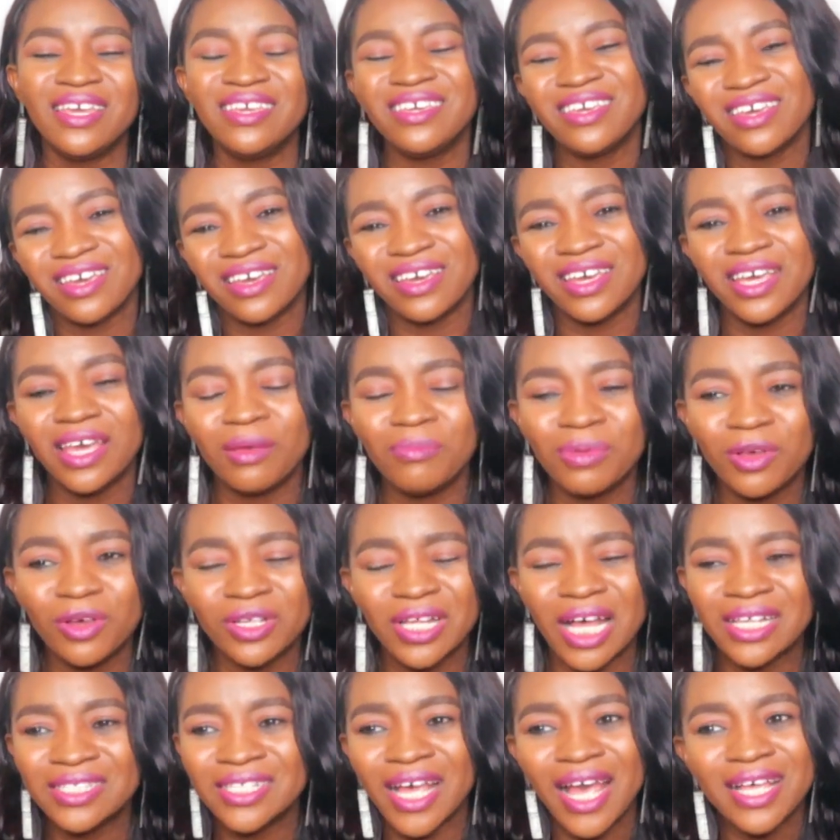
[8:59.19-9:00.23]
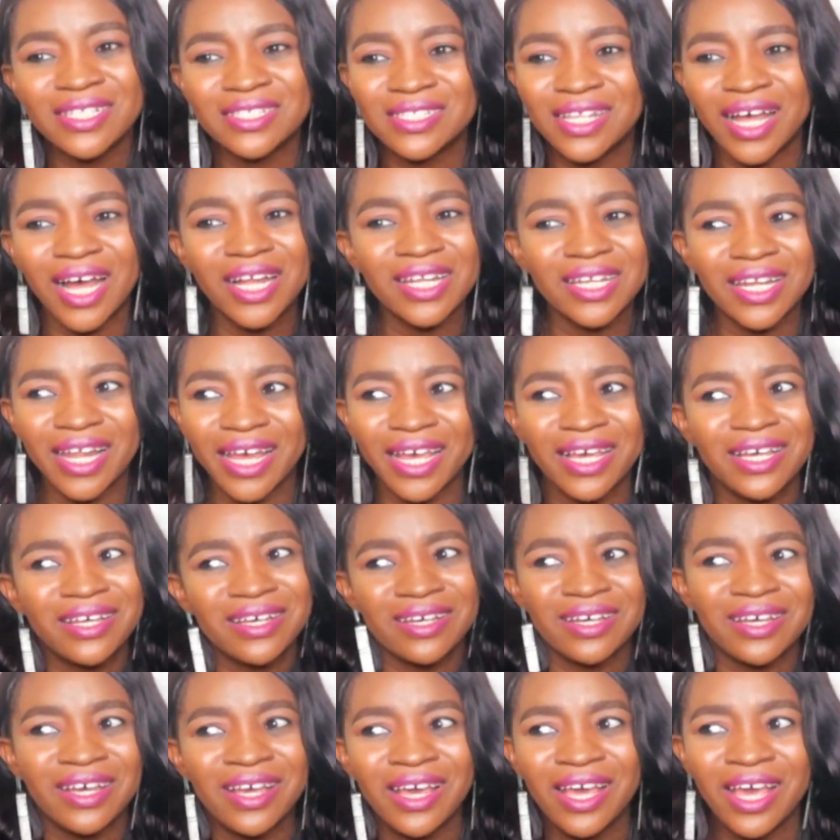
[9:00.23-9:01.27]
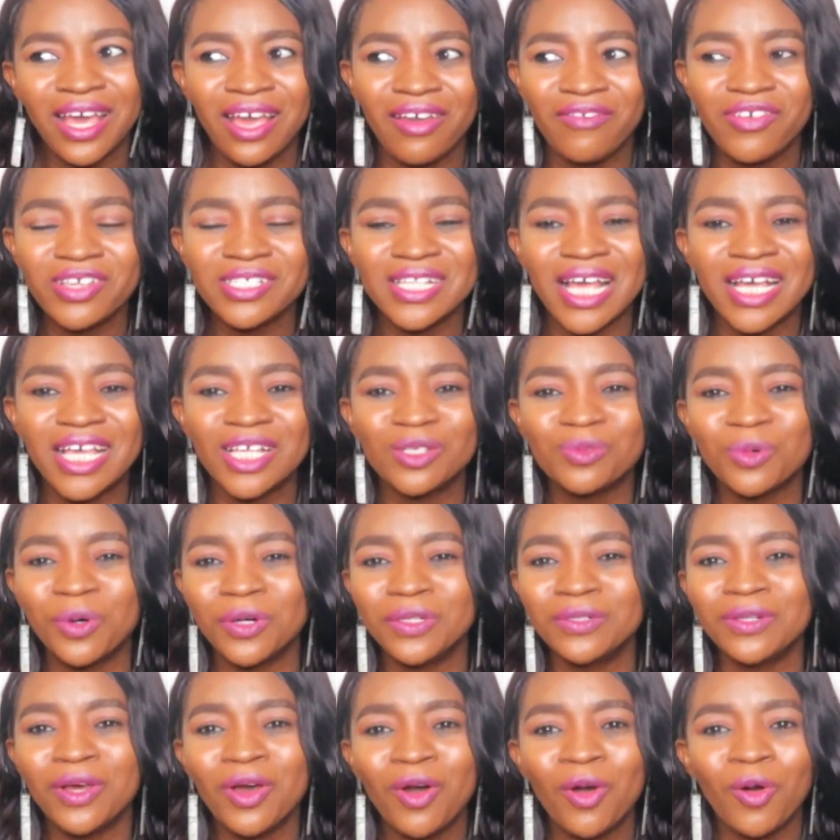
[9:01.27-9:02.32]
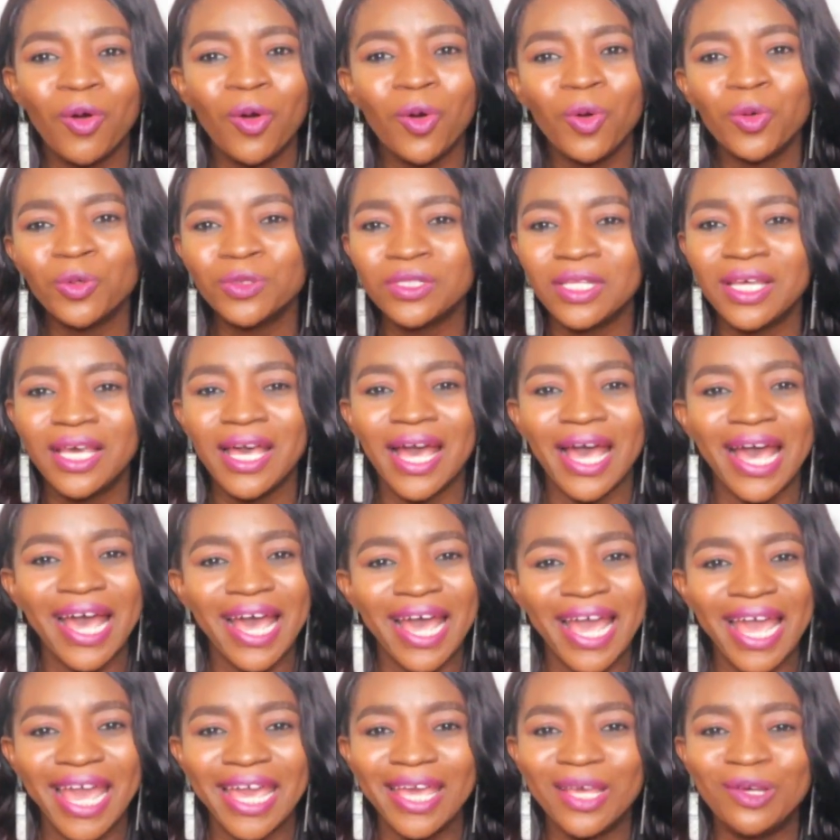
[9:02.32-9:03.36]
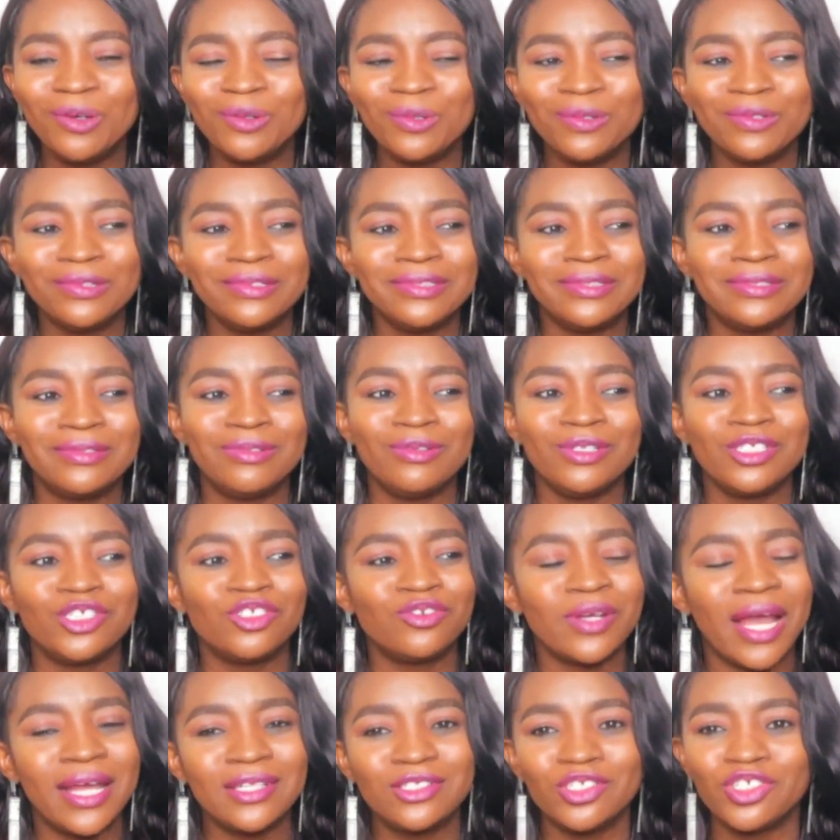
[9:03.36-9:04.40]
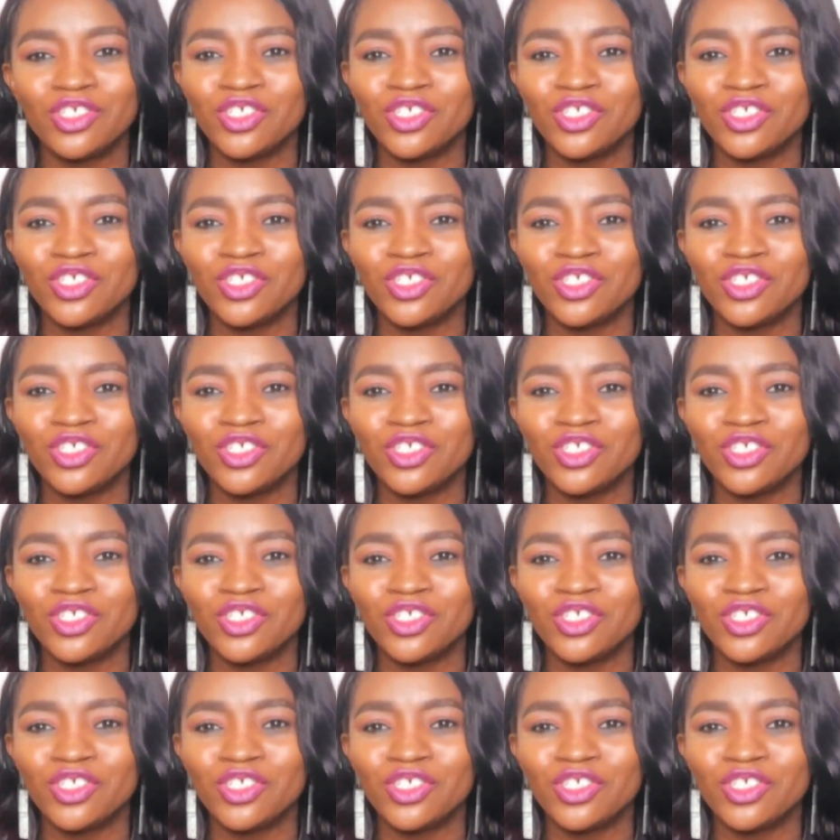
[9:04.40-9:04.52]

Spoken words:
Yeah, because aside that, like, it feels like he's one old guy who is trying